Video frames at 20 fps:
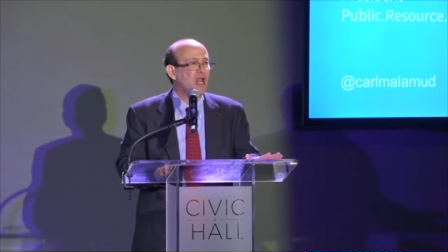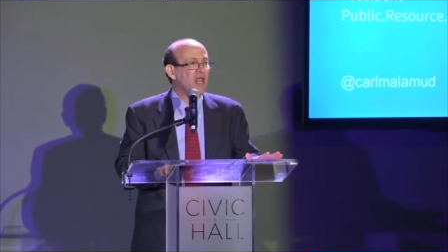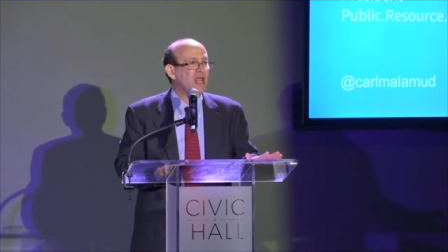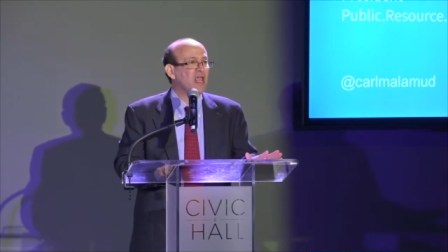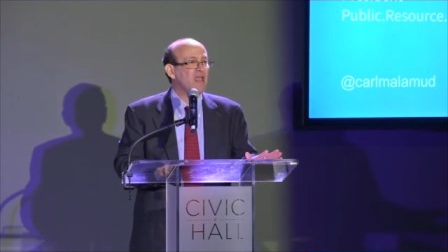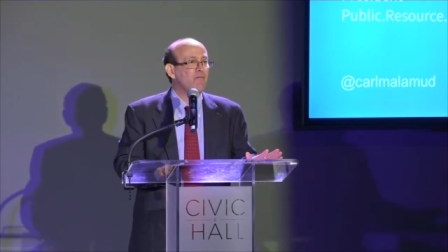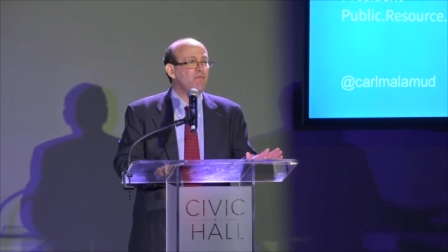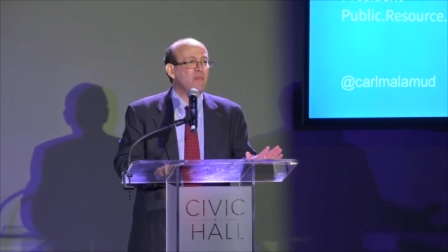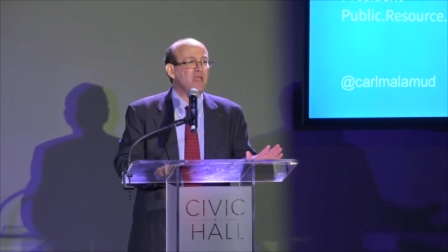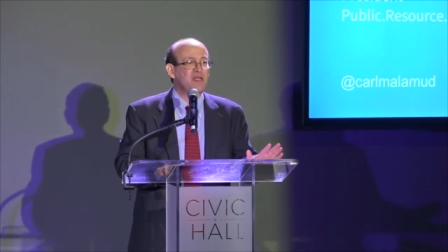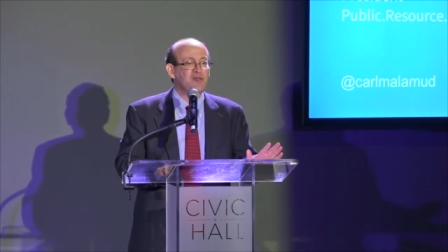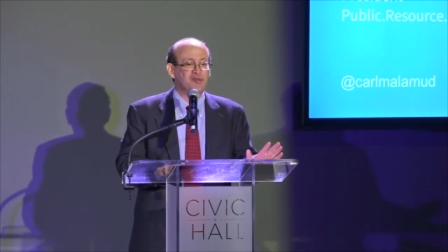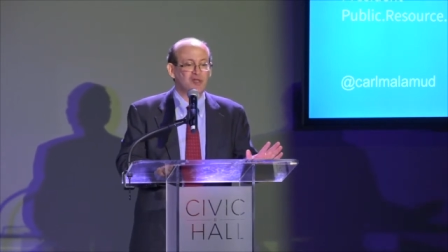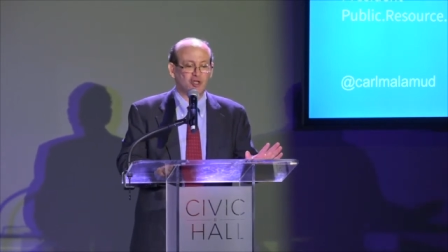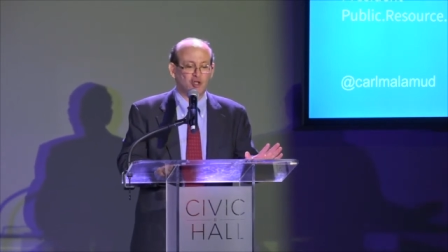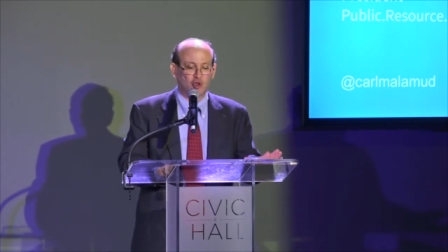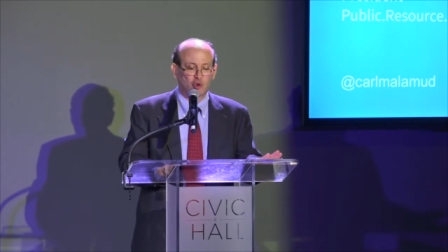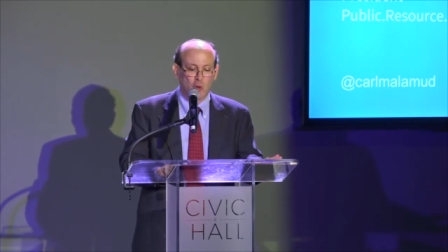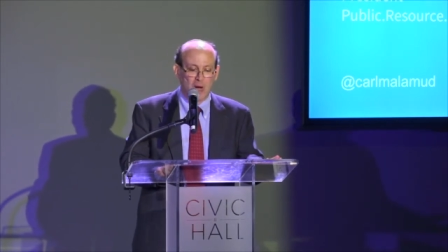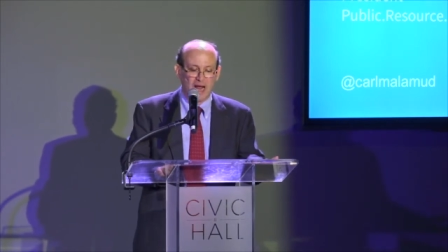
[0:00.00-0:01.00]
It means a
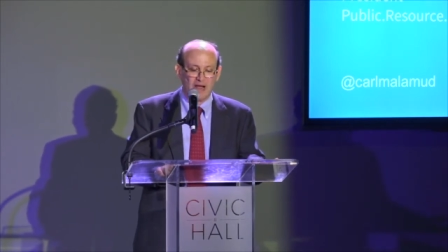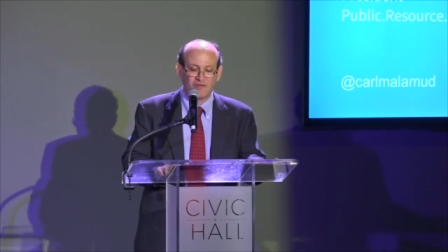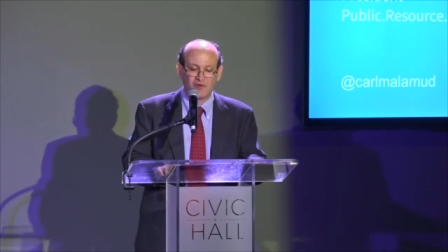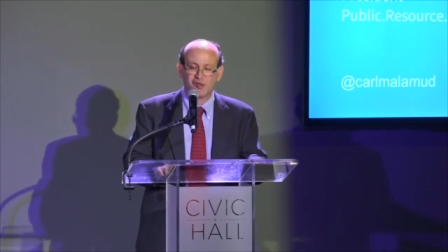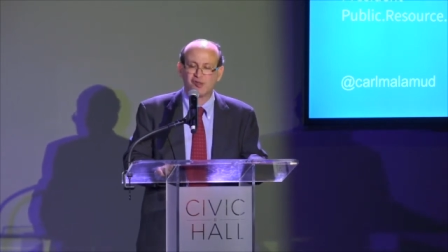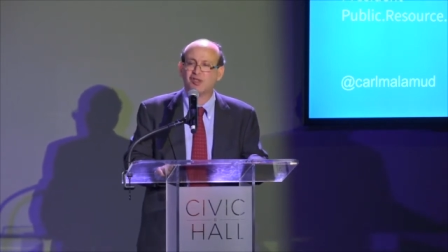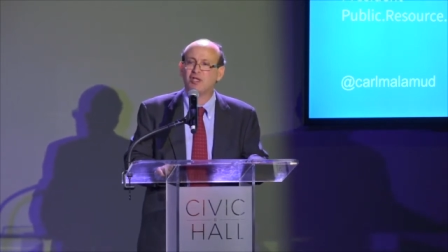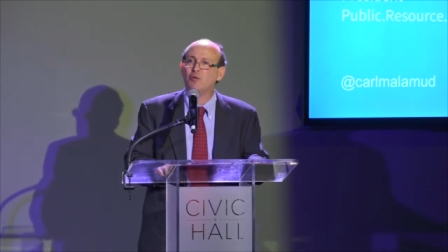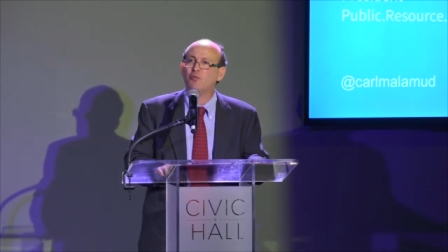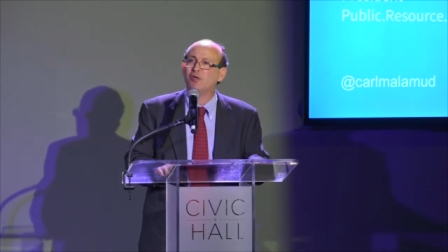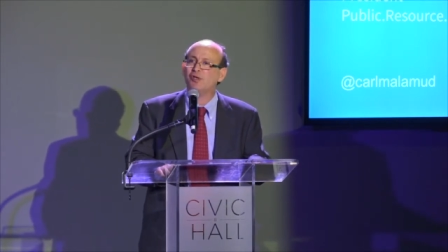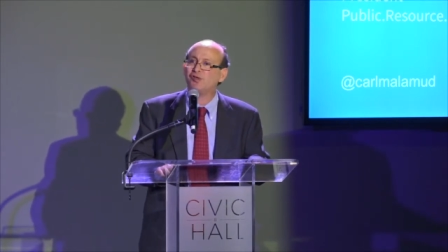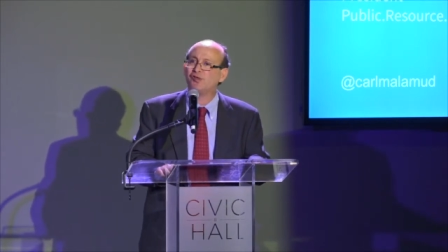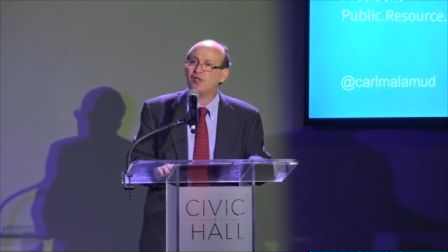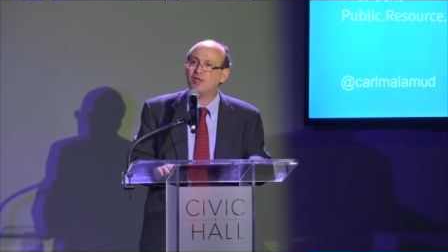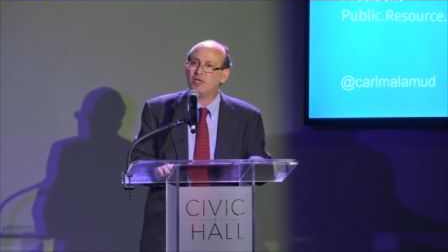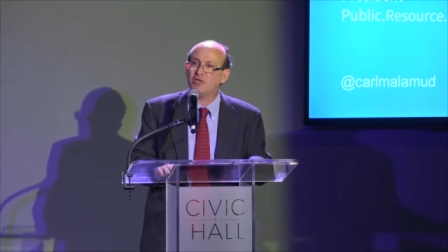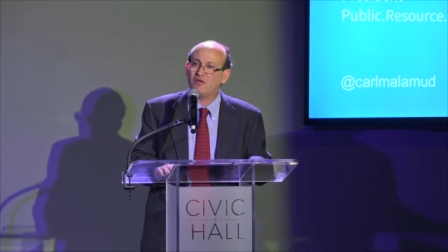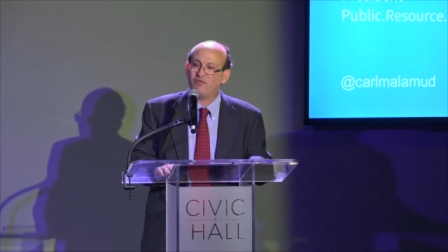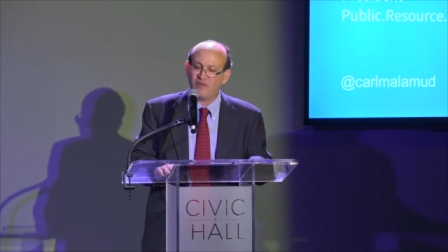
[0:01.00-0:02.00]
travesty we
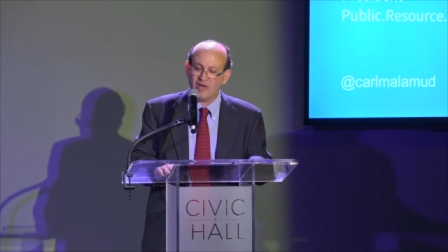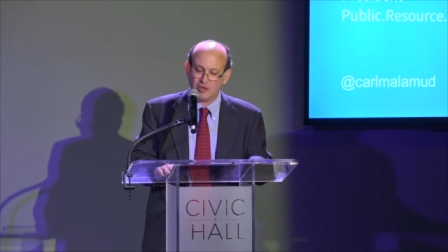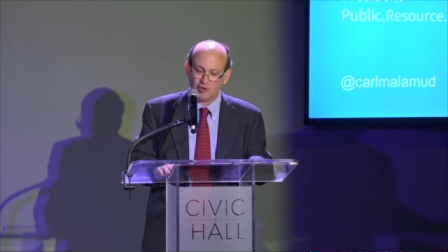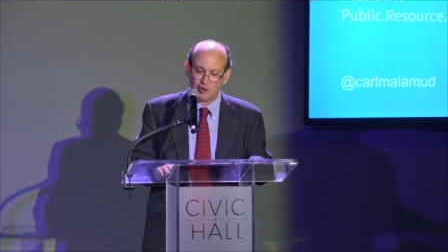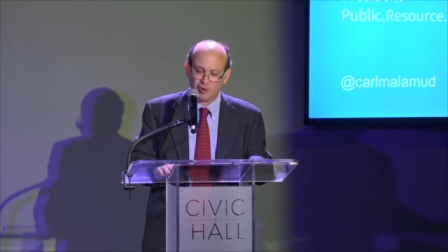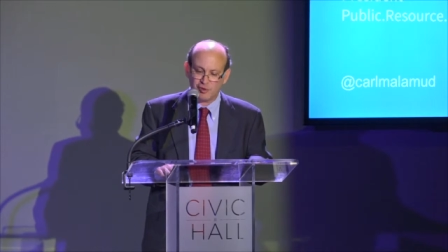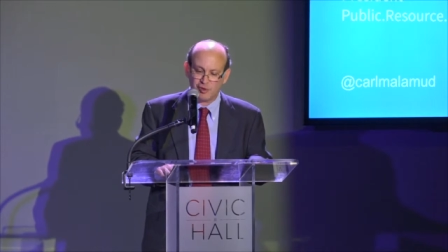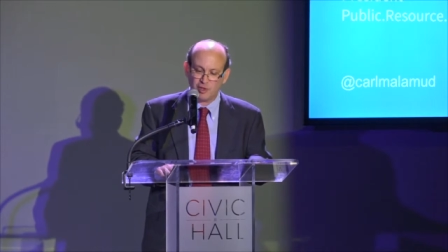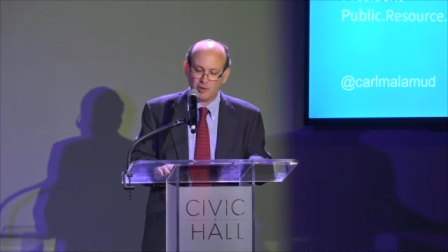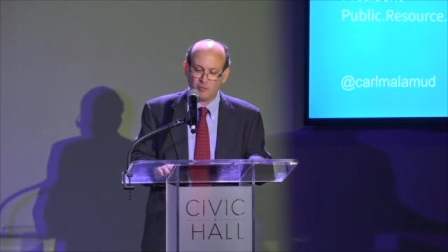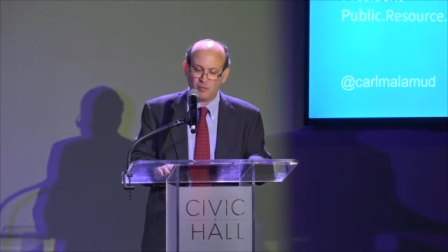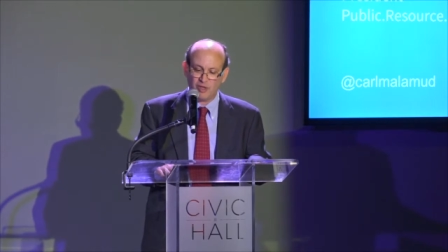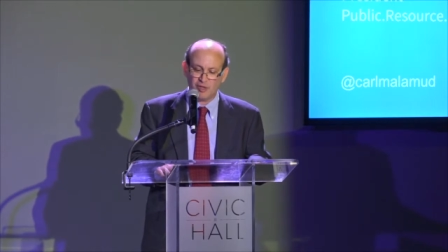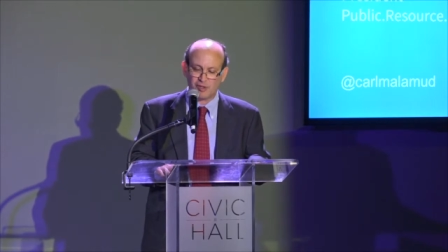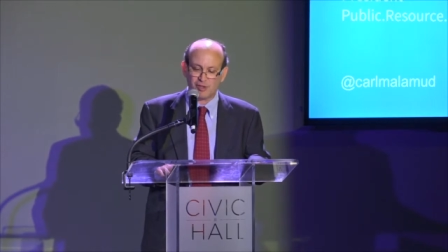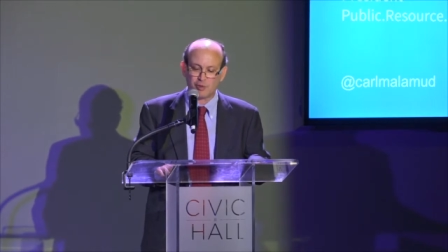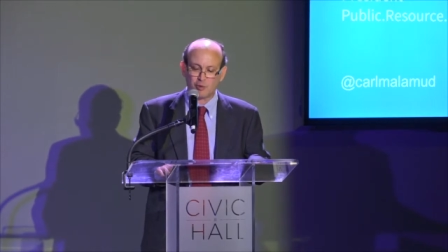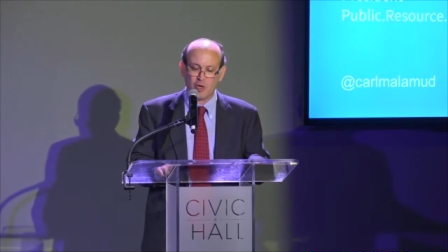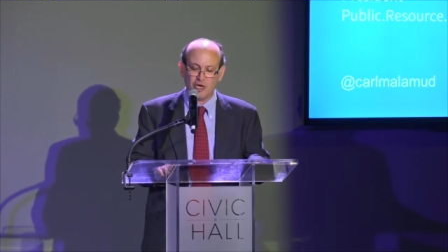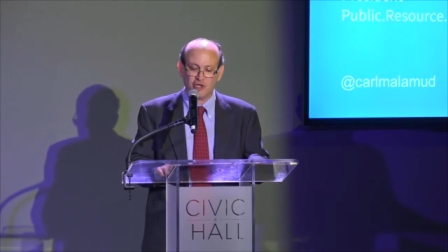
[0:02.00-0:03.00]
see in the Veterans
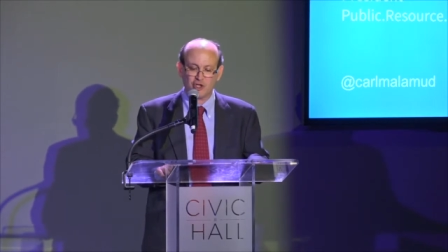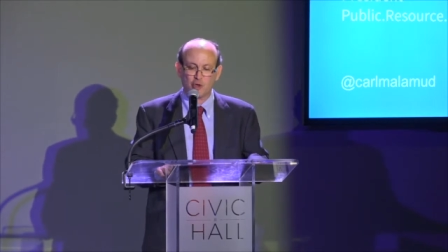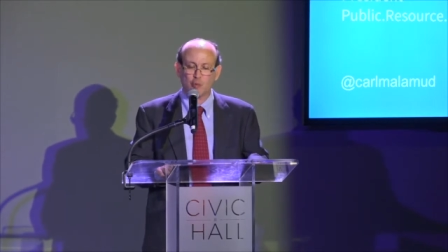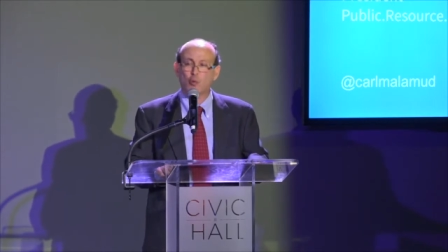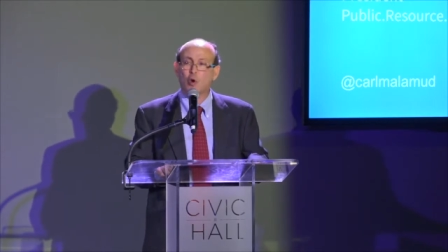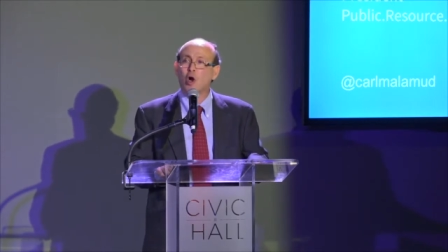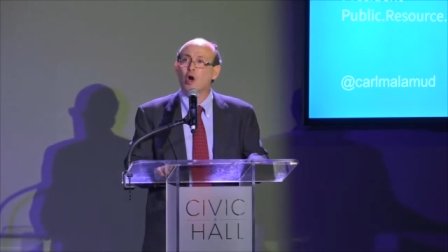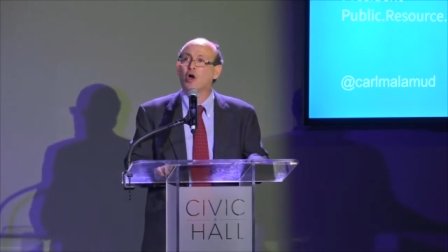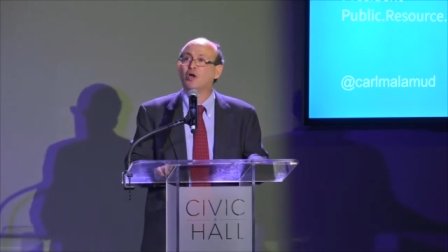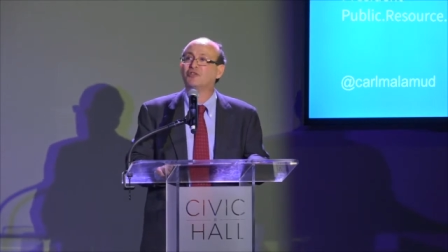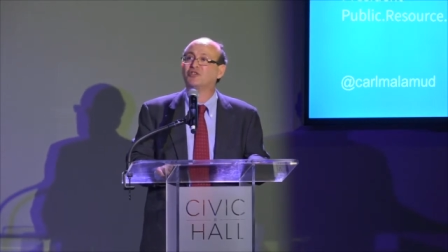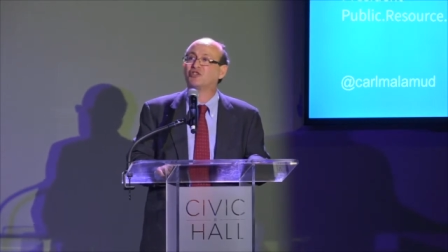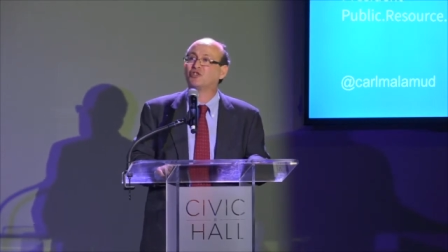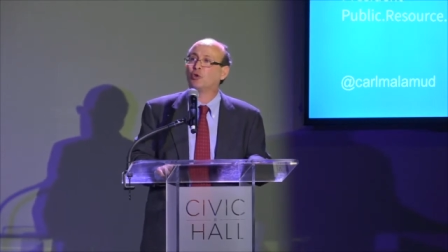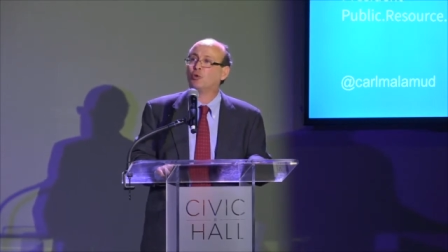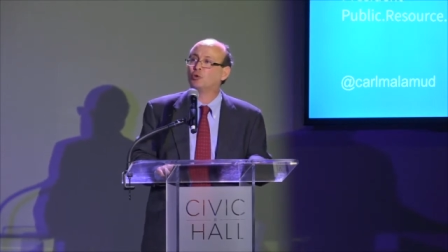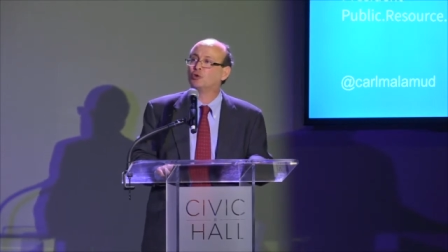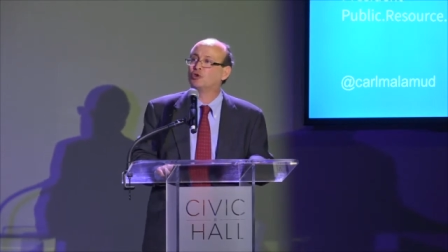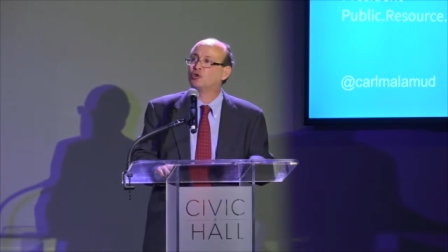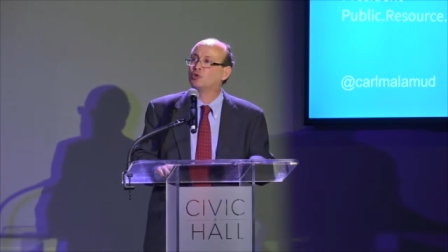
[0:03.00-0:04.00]
Administration where our
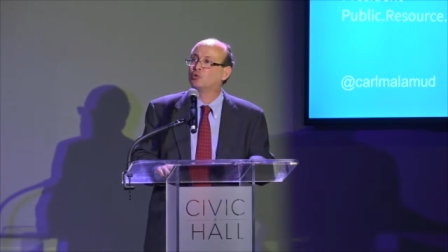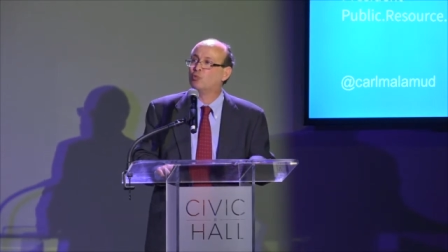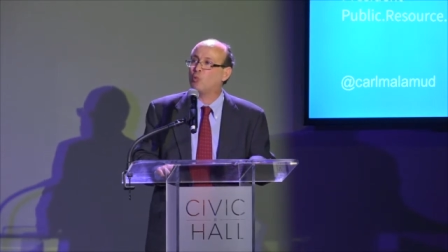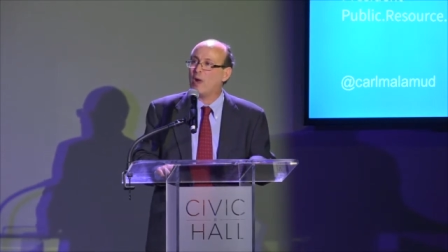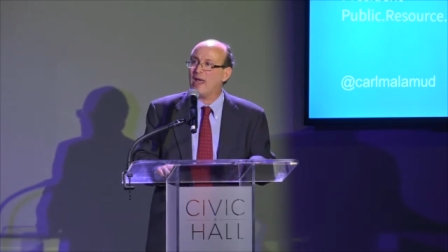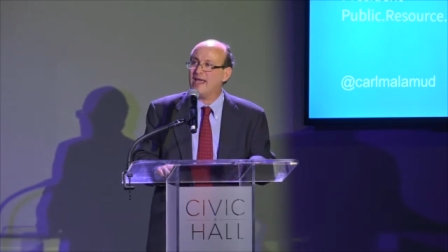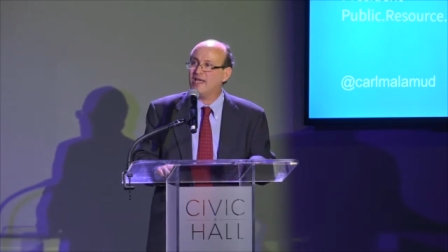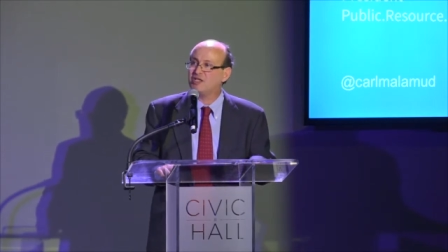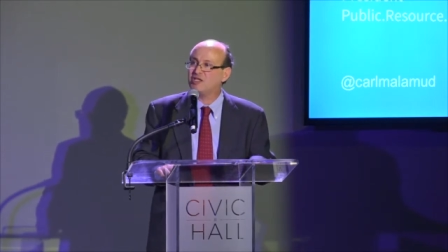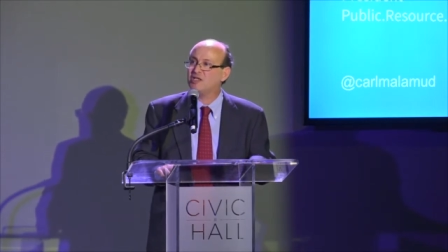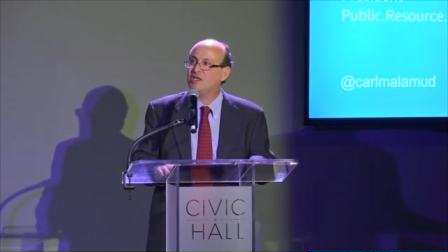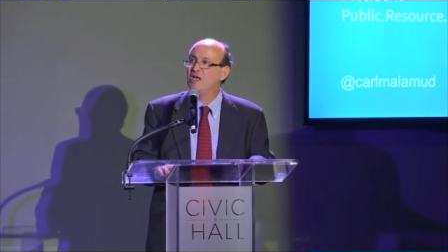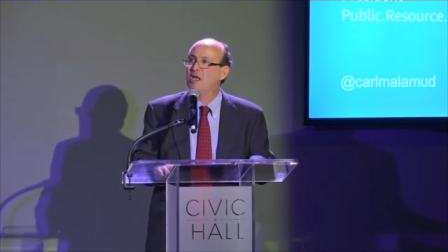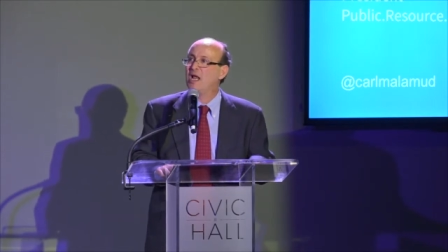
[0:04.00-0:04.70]
soldiers wait